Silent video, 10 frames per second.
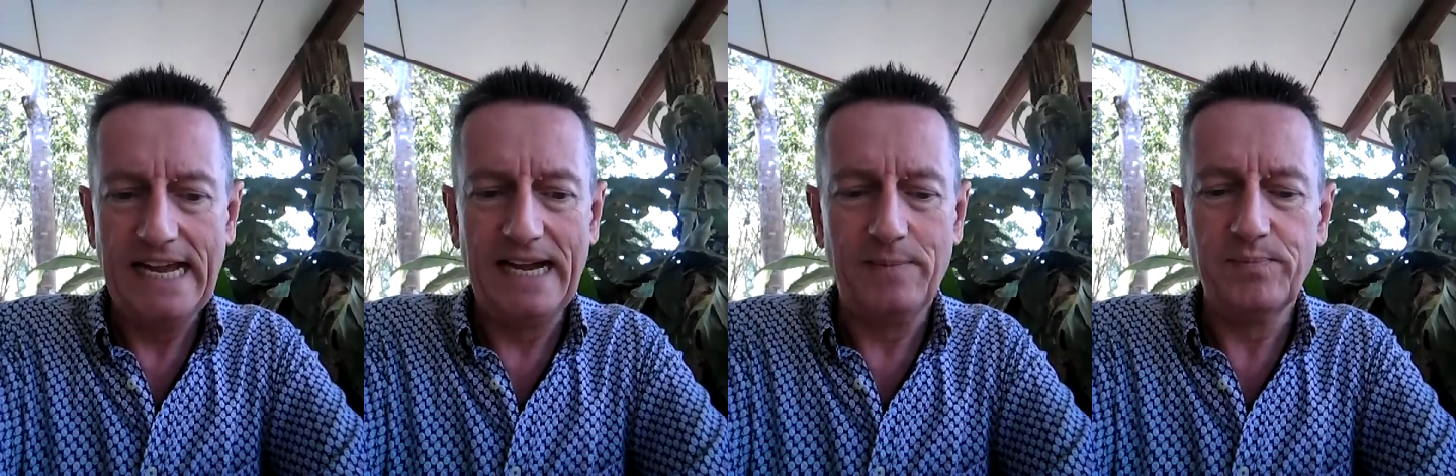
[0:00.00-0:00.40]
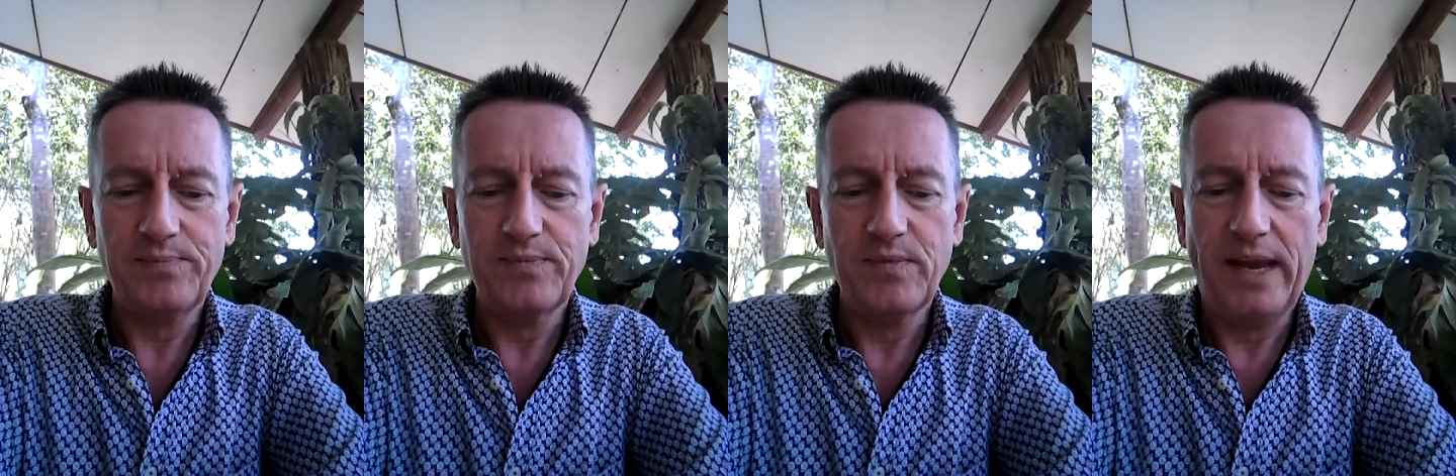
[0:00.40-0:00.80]

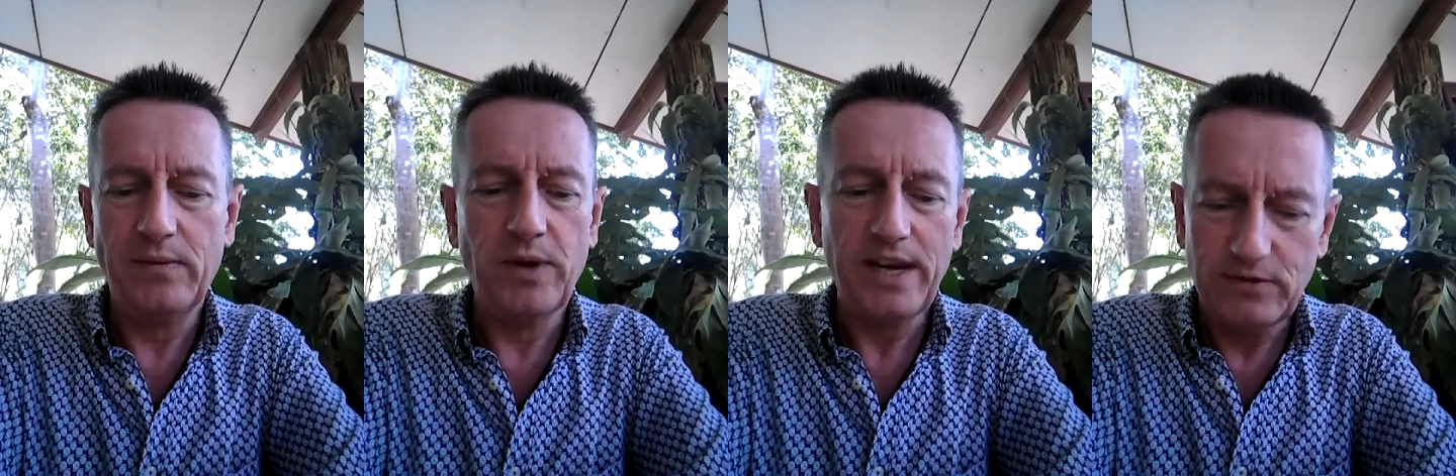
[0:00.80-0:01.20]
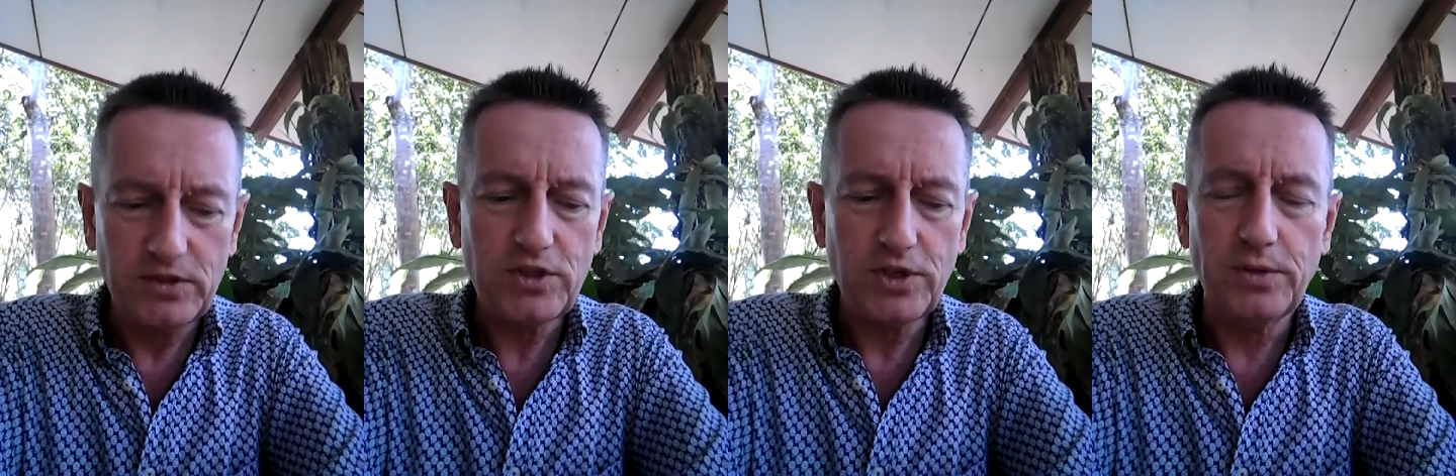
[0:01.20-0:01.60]
And whatever
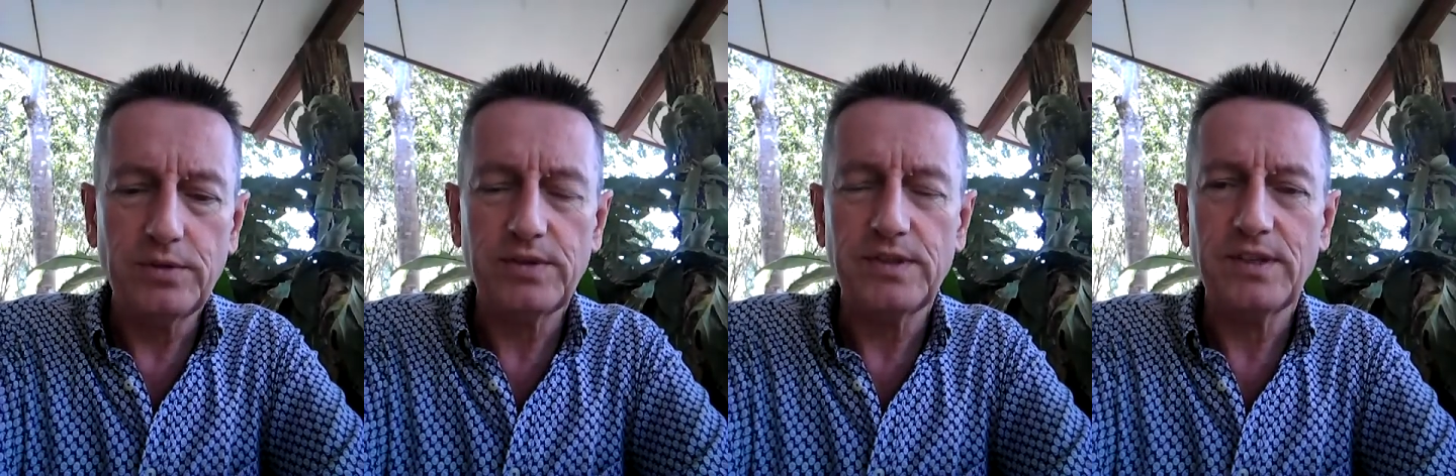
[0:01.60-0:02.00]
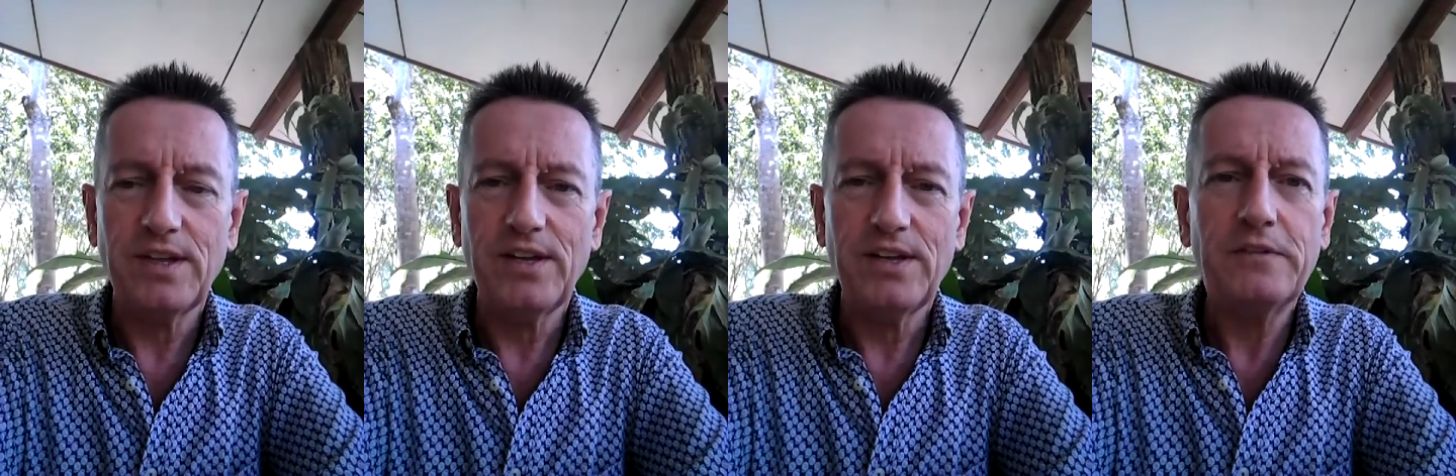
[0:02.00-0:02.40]
the truth,
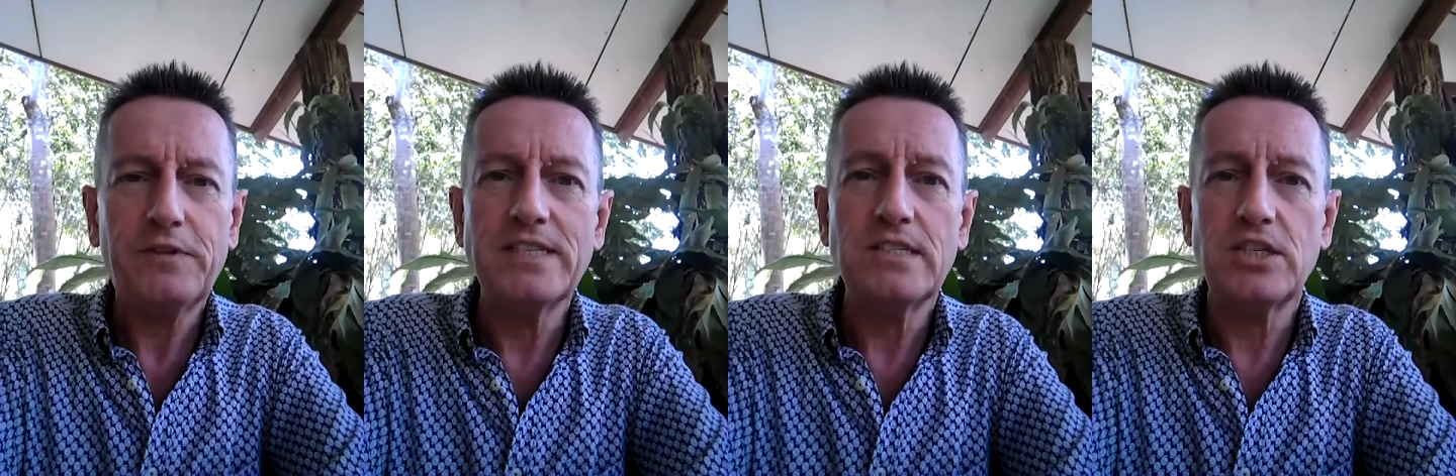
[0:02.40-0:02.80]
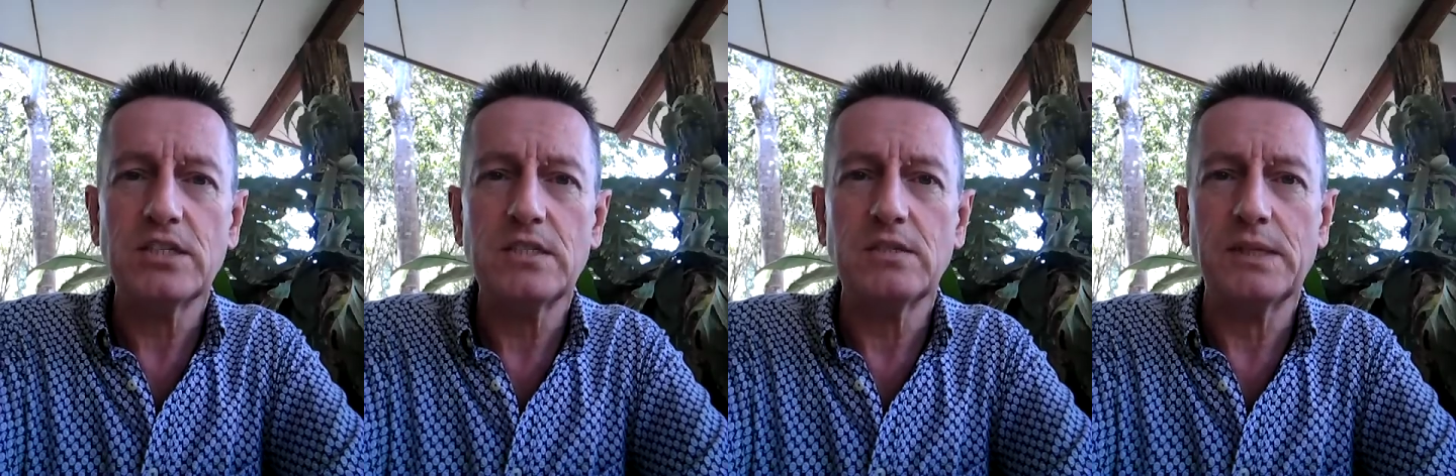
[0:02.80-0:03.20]
her friend's
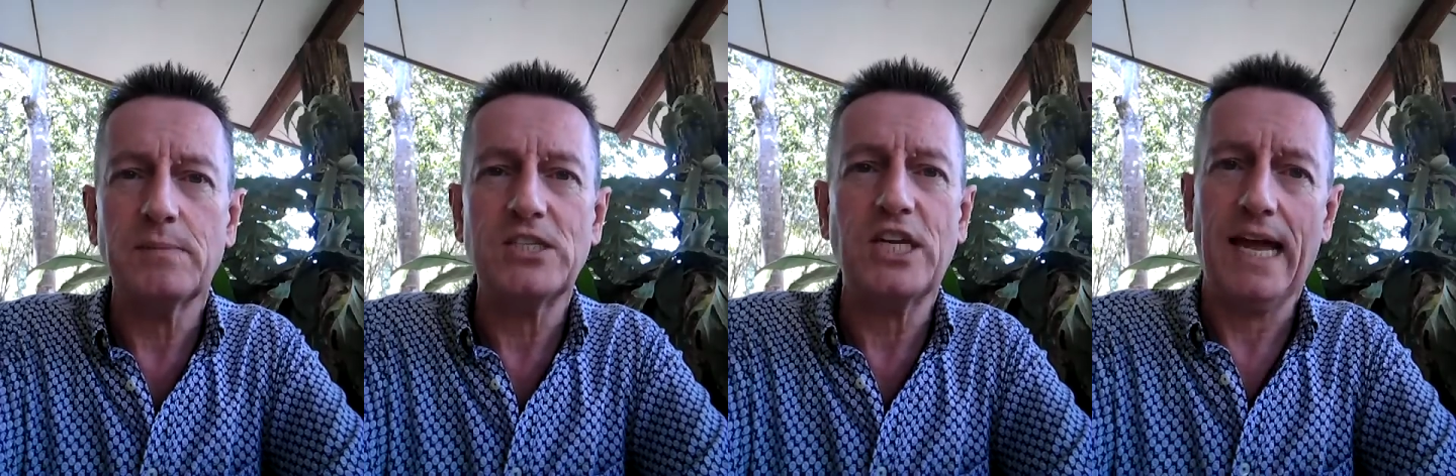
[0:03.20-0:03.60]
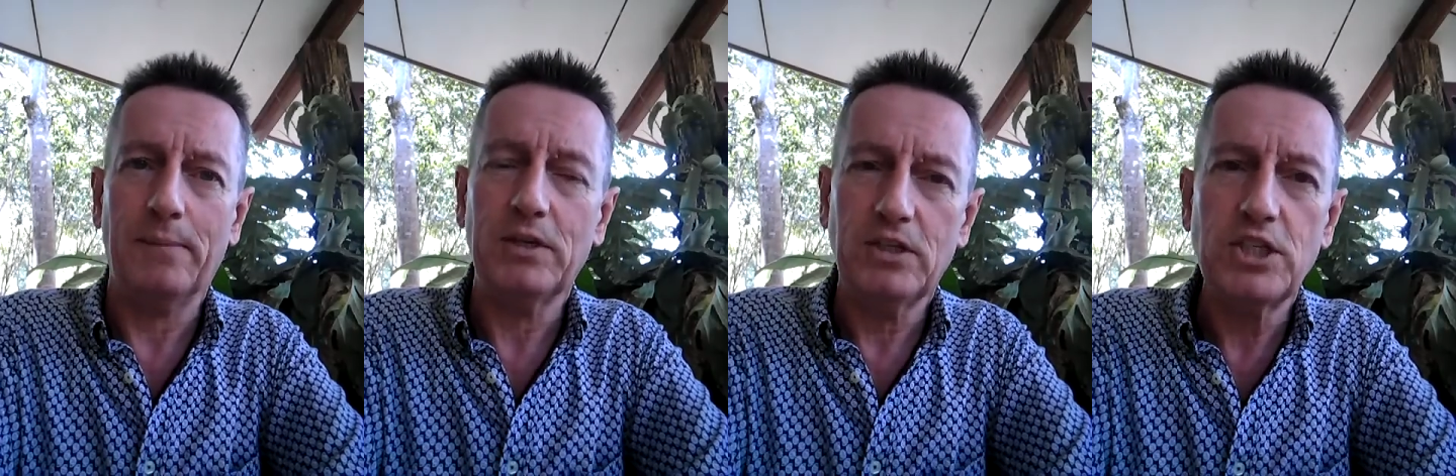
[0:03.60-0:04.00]
just doing the best she
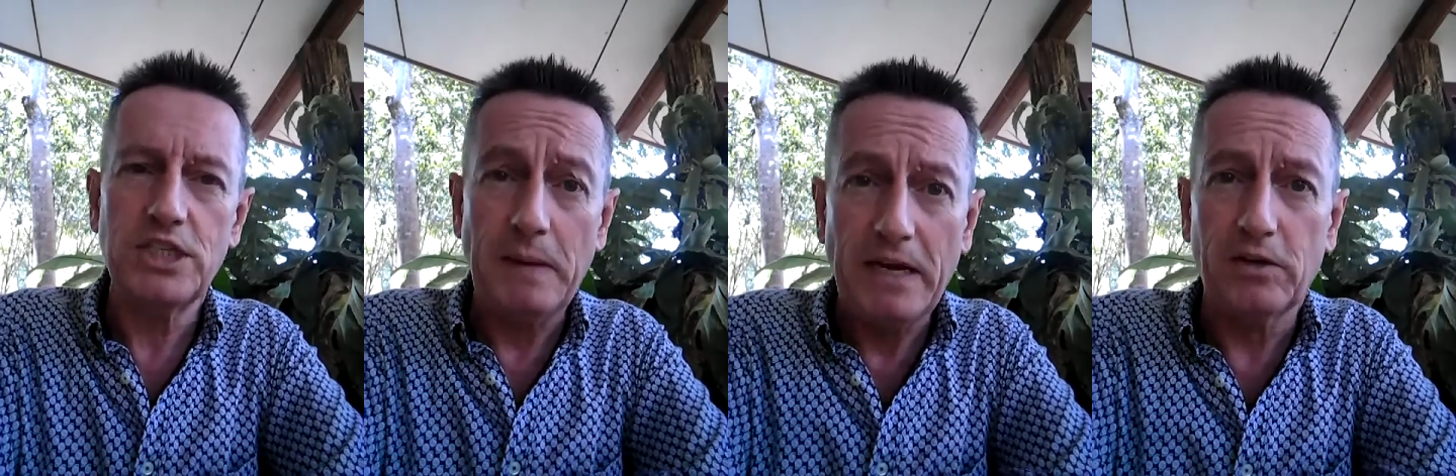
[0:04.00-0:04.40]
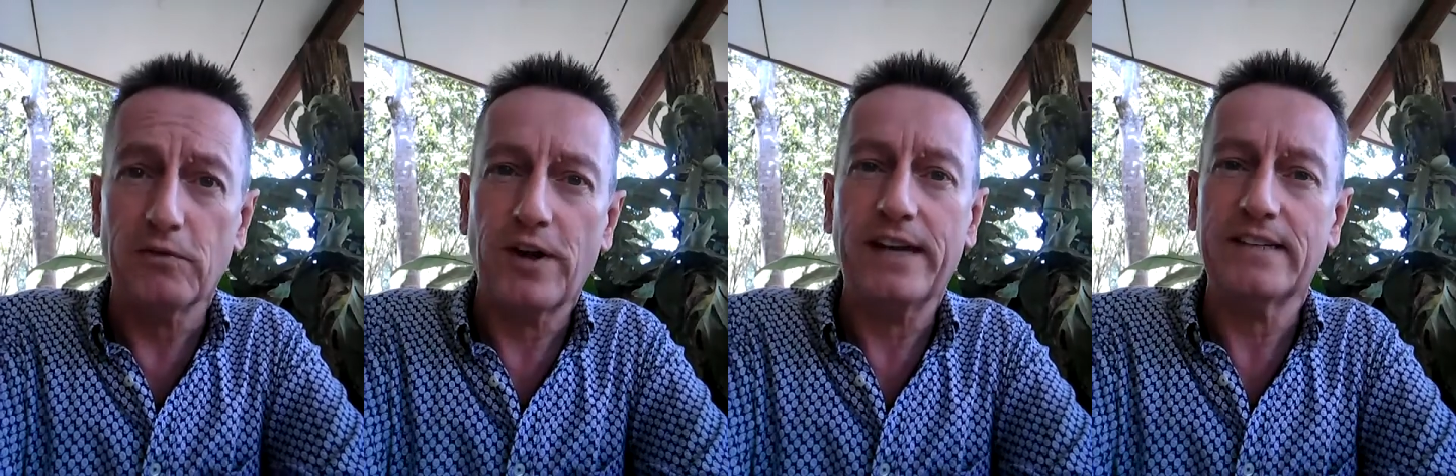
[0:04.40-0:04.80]
can, because she's been a
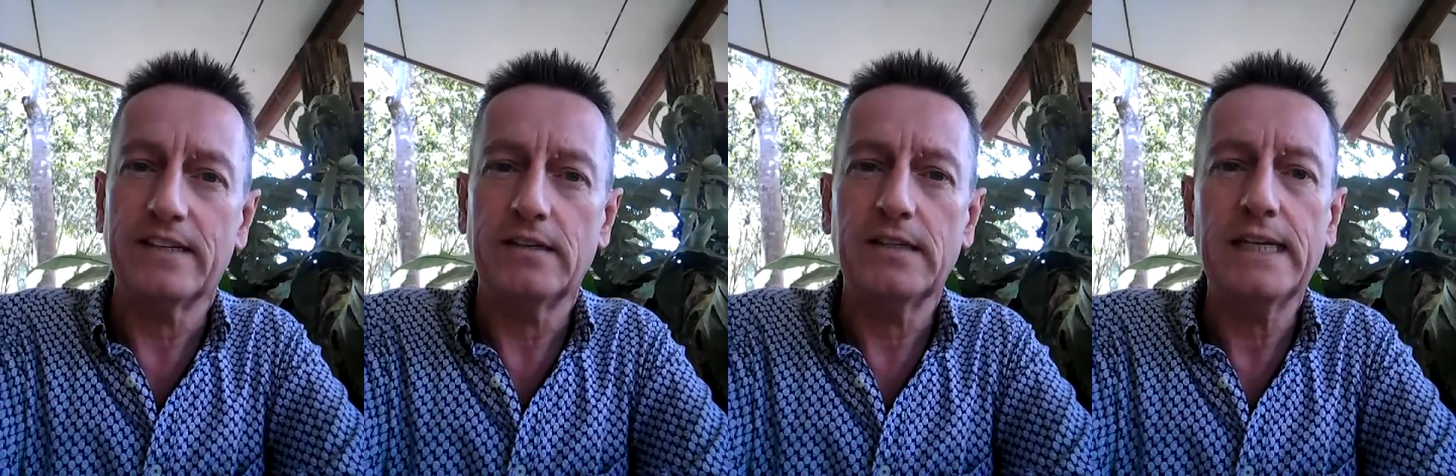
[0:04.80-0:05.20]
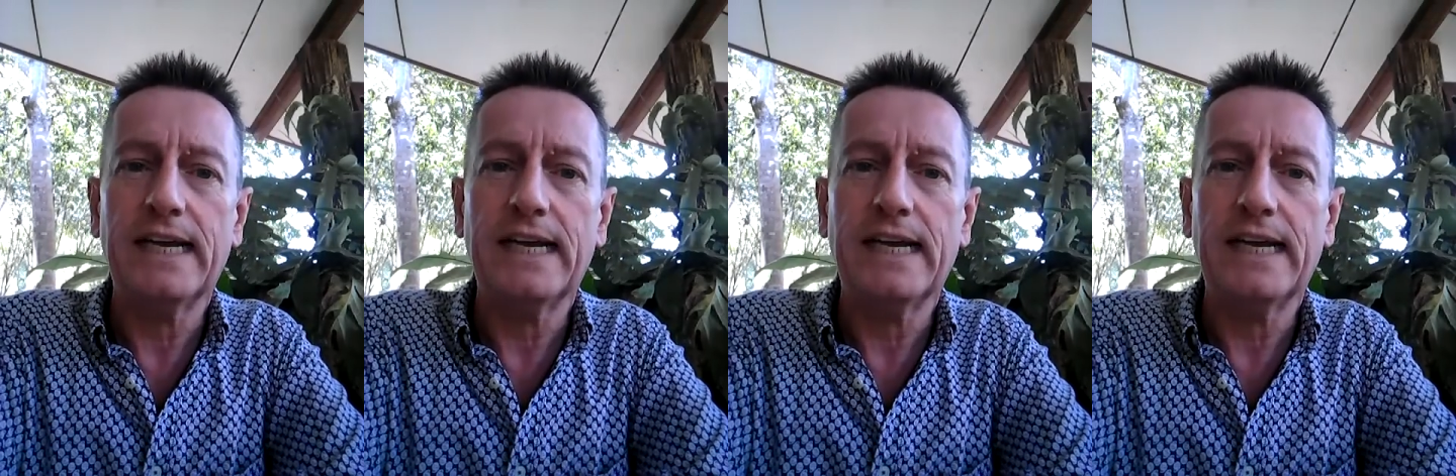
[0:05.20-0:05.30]
good friend to her,